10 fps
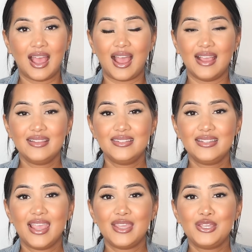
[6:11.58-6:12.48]
I
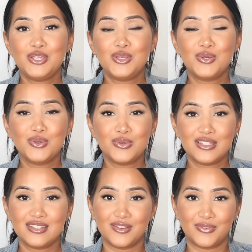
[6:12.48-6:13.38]
see a
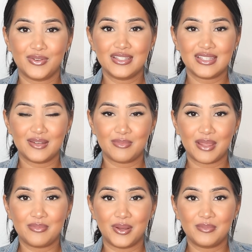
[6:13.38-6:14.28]
huge difference in
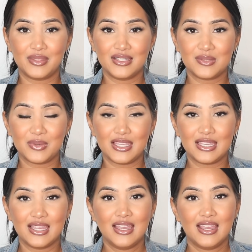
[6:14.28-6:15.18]
my bump this week,
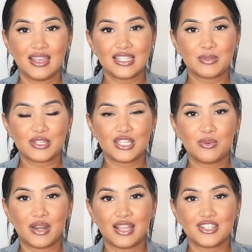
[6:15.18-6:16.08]
especially
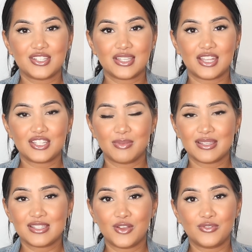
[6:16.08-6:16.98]
when I just catch
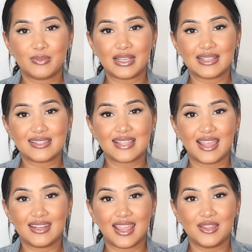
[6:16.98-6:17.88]
myself from like a
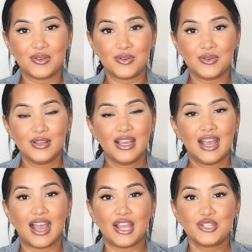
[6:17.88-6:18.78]
side angle.
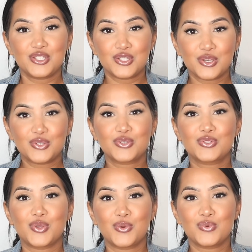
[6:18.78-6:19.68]
I just look
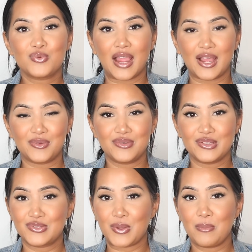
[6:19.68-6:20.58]
so round
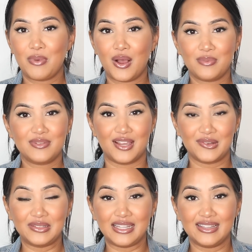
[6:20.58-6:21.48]
and so popped
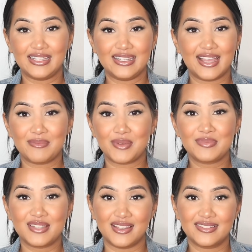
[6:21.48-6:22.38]
out lately. I'm
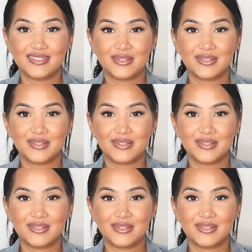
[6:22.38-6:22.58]
obsessed.